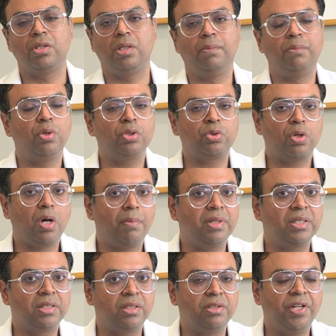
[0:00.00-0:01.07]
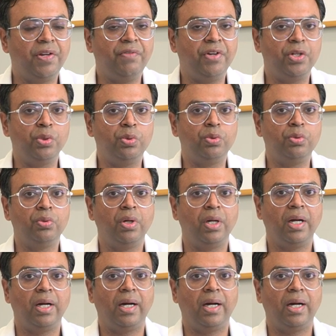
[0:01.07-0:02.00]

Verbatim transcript: So the most common surgery we do